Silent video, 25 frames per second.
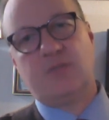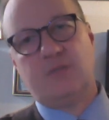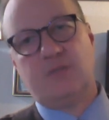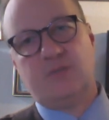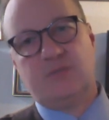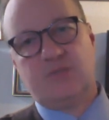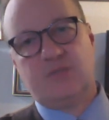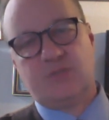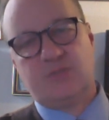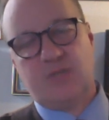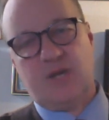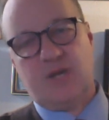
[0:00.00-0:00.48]

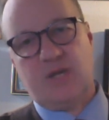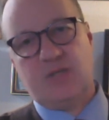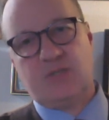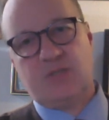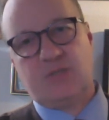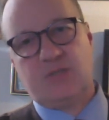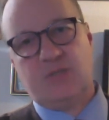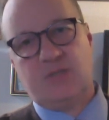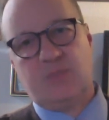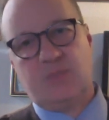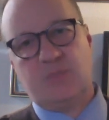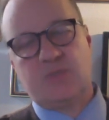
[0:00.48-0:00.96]
to
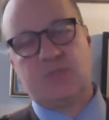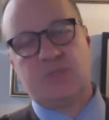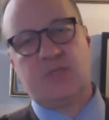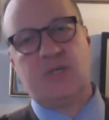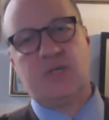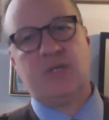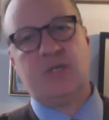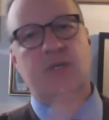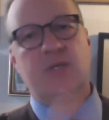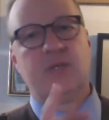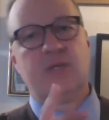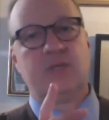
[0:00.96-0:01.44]
change Columbus
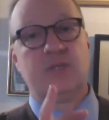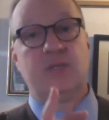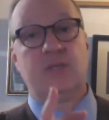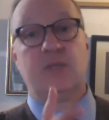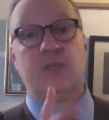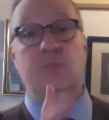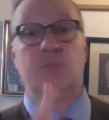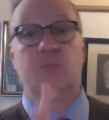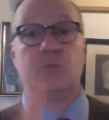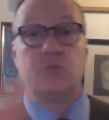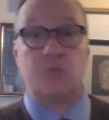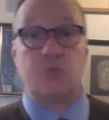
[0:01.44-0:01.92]
Day,
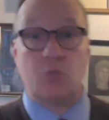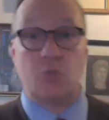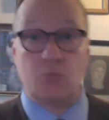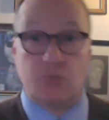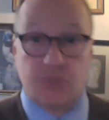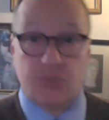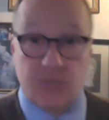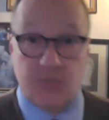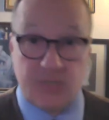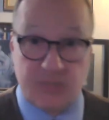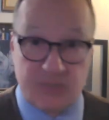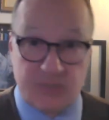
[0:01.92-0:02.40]
tell them
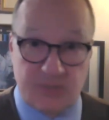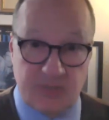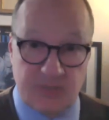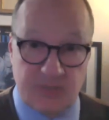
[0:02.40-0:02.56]
don't change